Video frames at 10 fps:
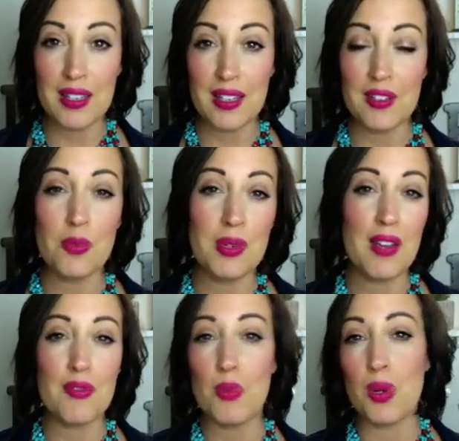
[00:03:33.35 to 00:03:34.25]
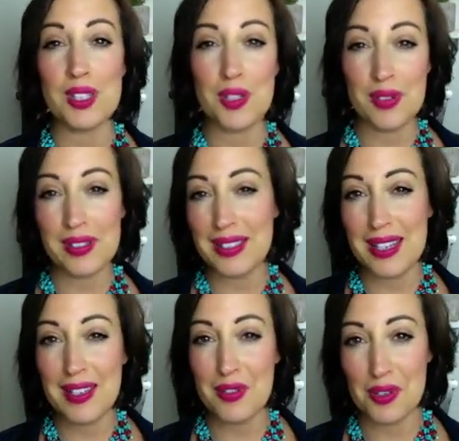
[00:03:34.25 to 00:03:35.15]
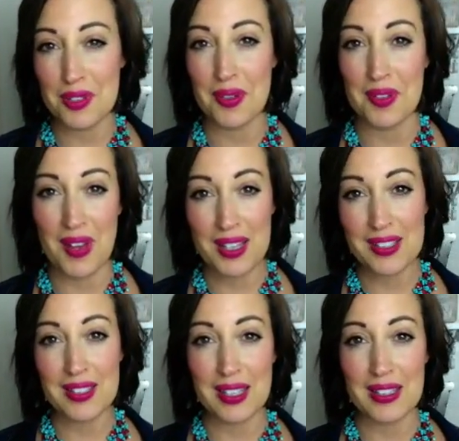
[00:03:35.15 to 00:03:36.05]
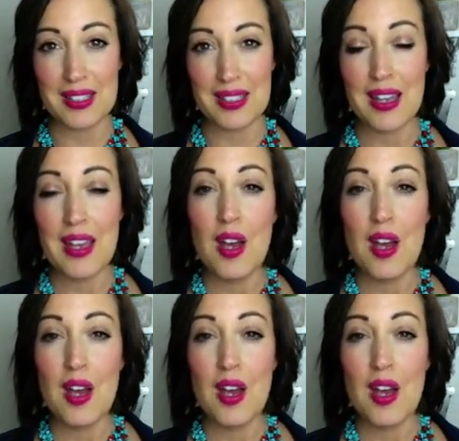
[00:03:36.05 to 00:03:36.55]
And nobody ever wants you to leave your zone of excellence.